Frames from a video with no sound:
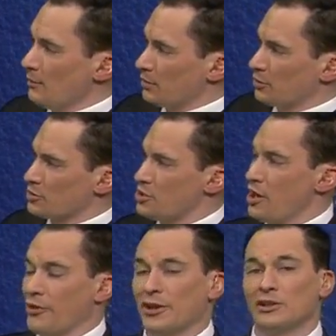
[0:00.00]
but there's
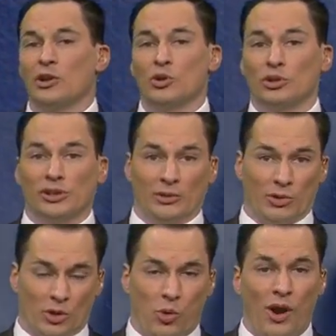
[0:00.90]
nothing locally.
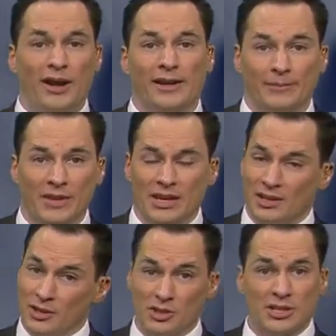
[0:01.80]
We're quiet.
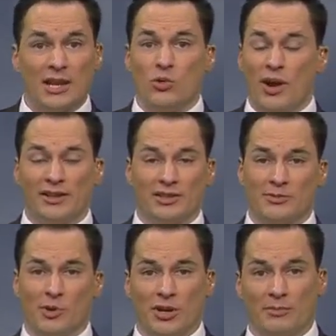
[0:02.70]
Going to stay quiet
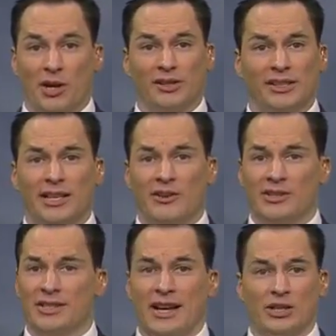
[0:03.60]
this morning. Partly cloudy
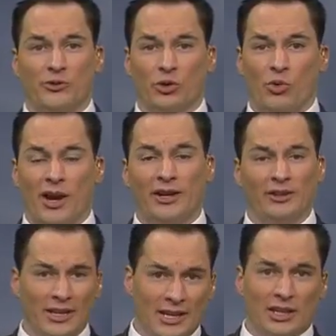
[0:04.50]
skies for a
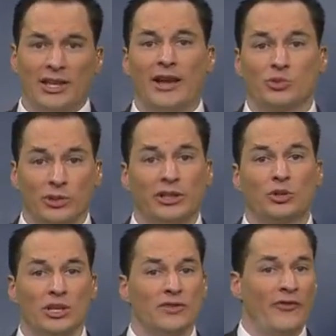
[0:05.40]
while. Clouds will
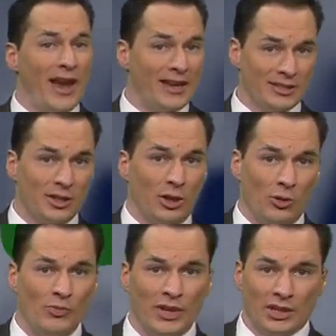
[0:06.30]
increase fast,
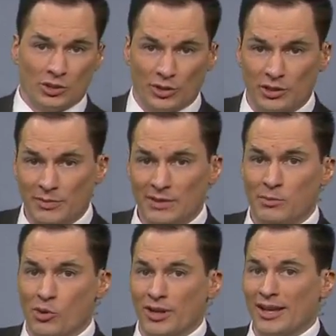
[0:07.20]
though, during the
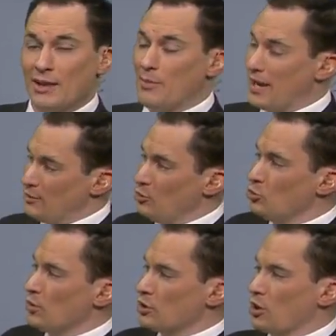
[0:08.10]
mid-morning, and by
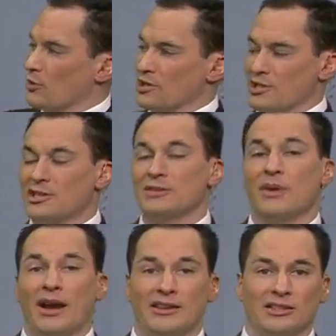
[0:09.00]
noon we could already see some
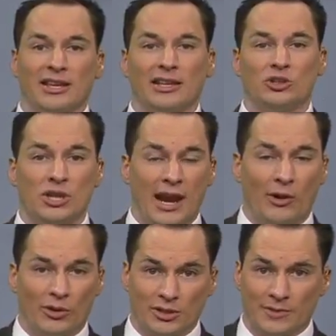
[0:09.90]
isolated
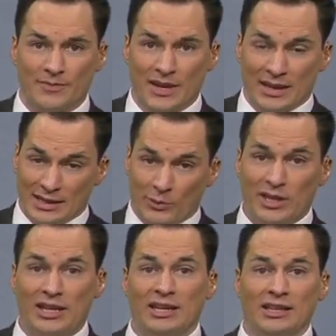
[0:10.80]
showers. Now we
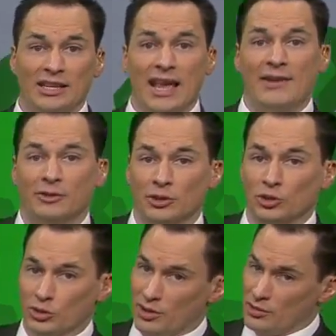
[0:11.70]
get into the
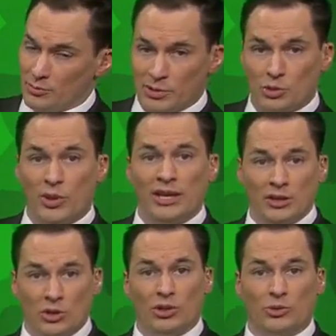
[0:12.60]
afternoon. Uh, between
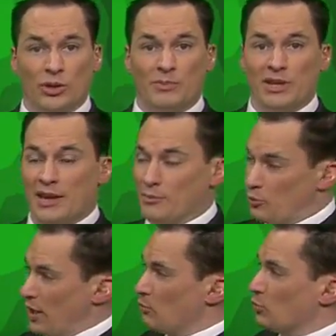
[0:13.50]
noon and 3 p.m., the
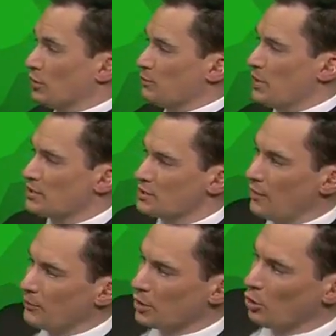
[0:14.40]
rain really picks
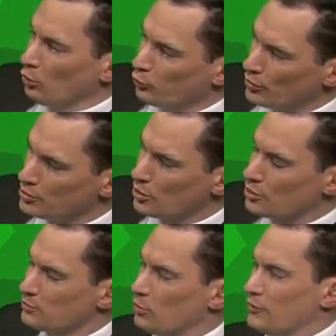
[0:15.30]
up. The cold front
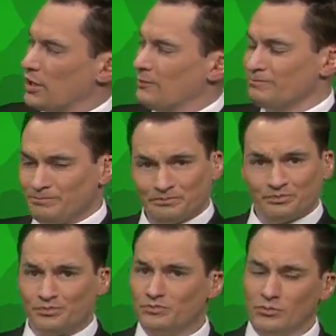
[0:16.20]
starts moving in.
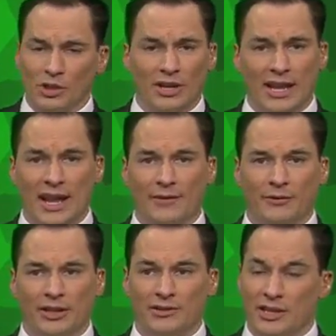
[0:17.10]
We're going to have
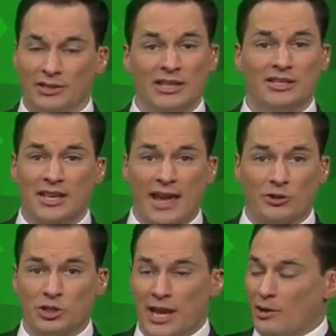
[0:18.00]
uh, at least
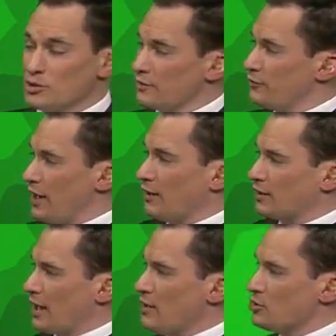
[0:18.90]
scattered showers, if not
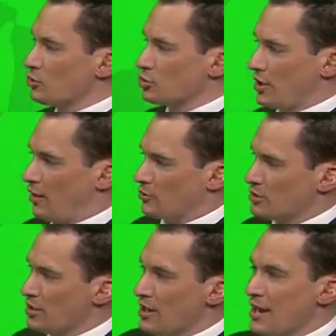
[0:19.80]
occasional
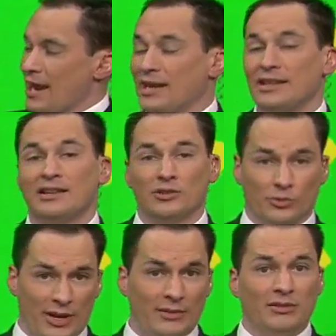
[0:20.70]
showers, and then the
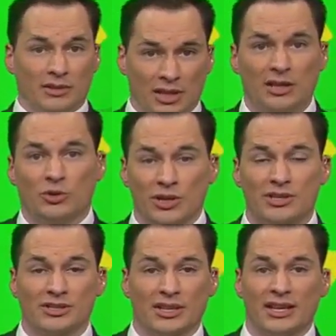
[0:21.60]
rain
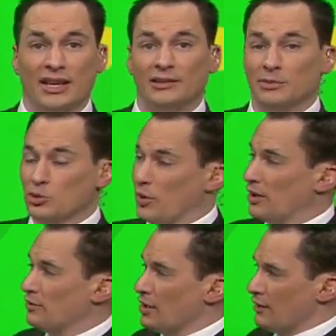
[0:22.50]
increases again
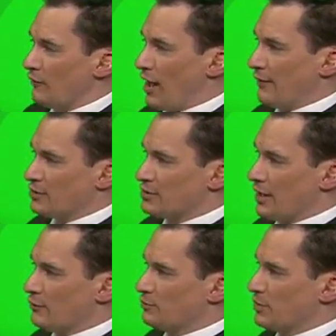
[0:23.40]
between 5 and
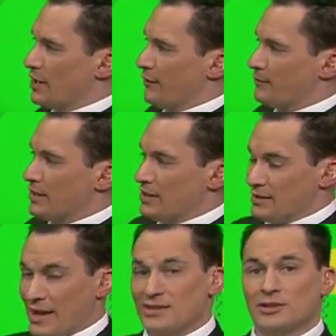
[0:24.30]
7 p.m.
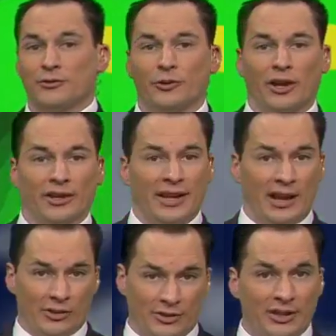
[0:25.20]
That's the front.
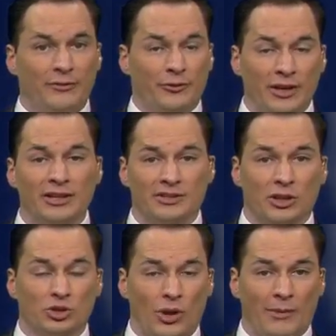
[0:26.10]
Now, the front is
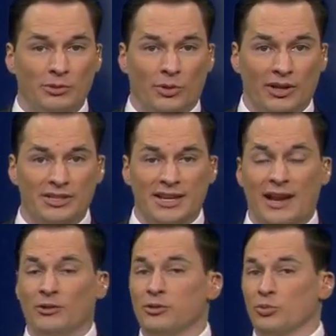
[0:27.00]
going to drop to our
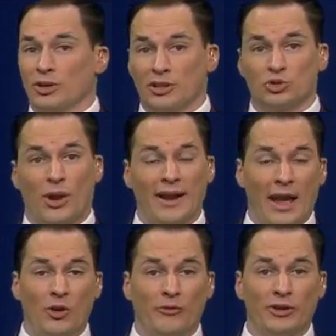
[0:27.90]
south. We're going to dry
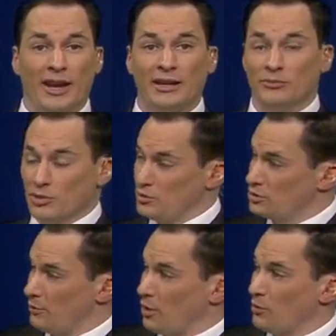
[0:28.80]
out overnight.
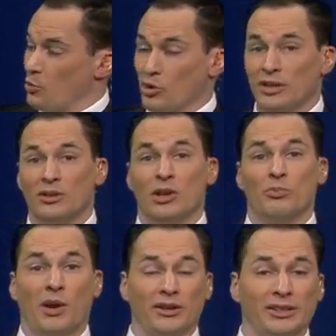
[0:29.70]
Tomorrow morning,
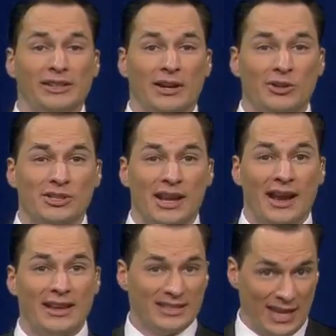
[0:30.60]
partly cloudy
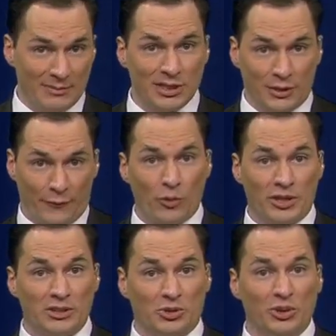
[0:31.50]
skies, temps near
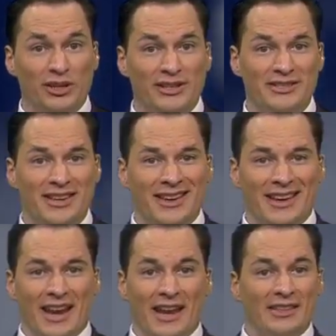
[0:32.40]
40 degrees,
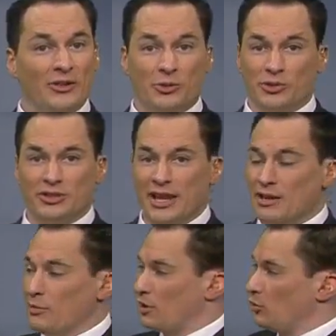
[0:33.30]
and then through the day
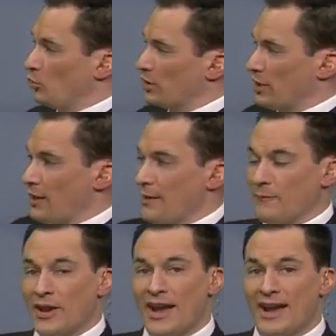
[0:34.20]
tomorrow, we cloud
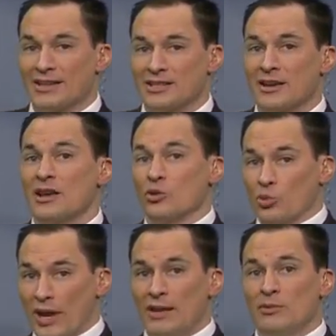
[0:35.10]
up fast.
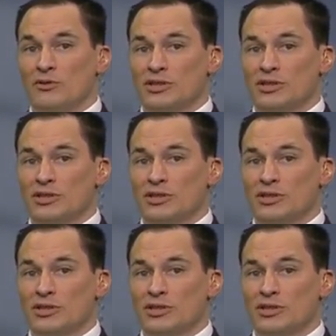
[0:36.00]
Rain moves